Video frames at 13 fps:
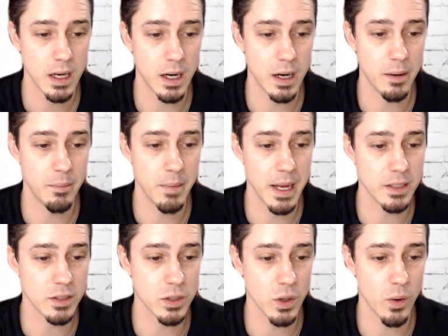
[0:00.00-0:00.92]

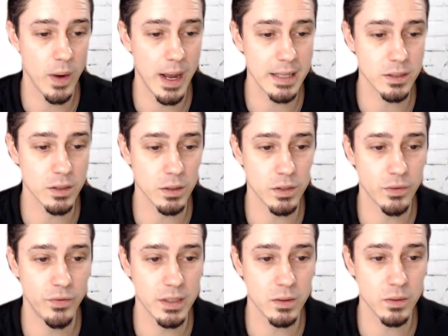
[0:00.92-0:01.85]
And so as
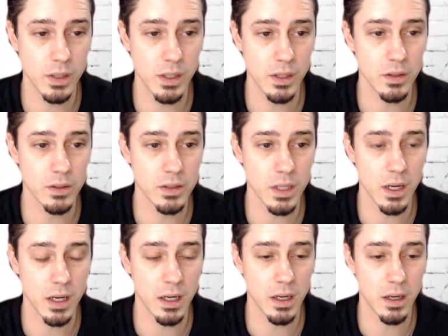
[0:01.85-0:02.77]
those fiscal
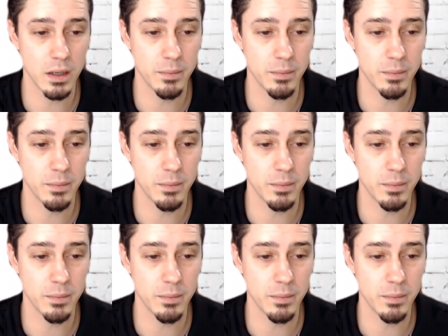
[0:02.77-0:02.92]
years